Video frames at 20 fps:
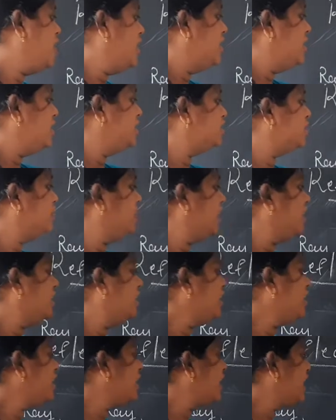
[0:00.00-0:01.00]
is
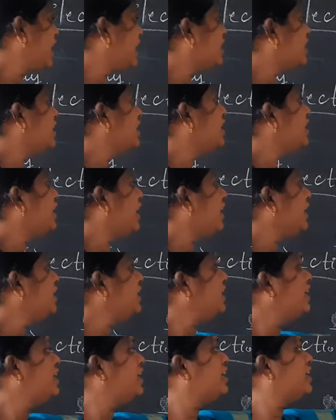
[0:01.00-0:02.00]
making an angle
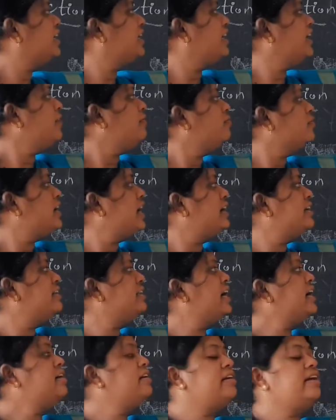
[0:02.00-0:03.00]
90 degree, and
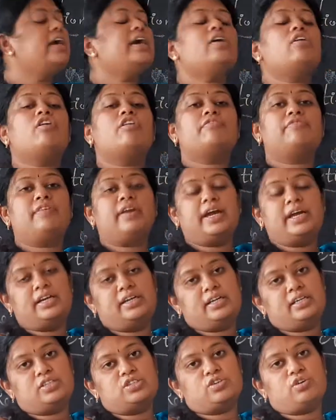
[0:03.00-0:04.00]
that ray of
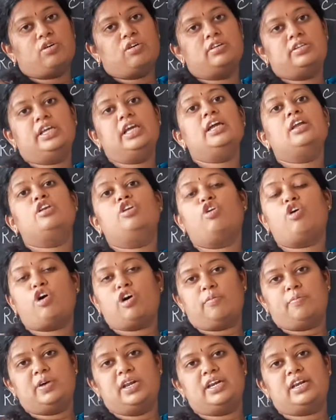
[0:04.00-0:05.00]
light is called the
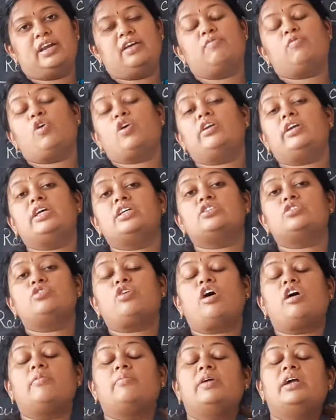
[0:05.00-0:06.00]
normal ray. What is
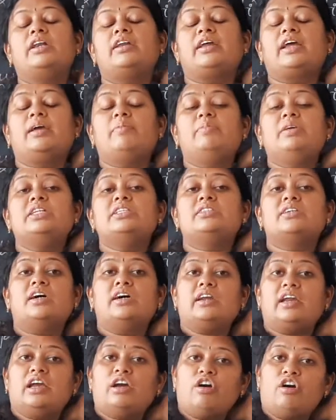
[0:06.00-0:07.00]
normal ray means? A
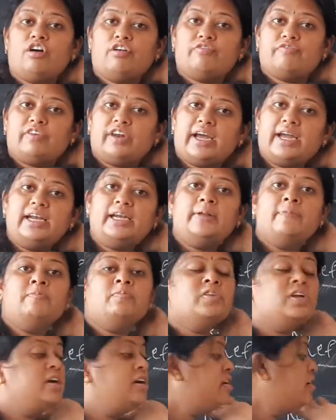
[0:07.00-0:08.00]
ray of light
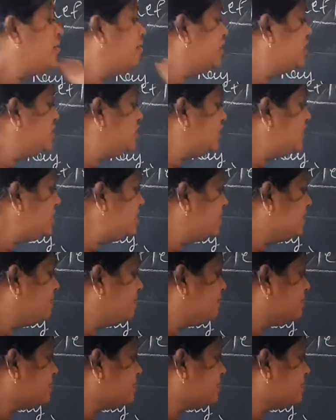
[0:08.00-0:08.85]
which is